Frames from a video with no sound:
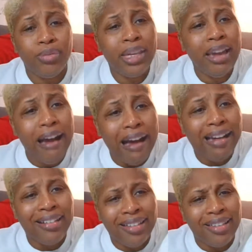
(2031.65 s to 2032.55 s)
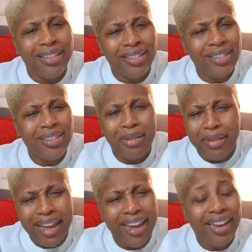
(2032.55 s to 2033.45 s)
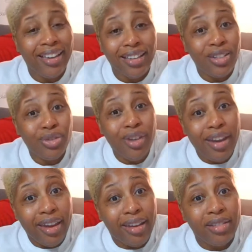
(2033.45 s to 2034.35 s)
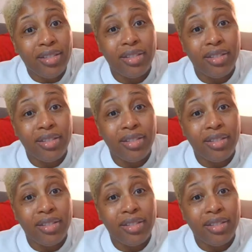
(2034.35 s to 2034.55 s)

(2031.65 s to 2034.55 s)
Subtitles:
Be honest. Okay, they're trash,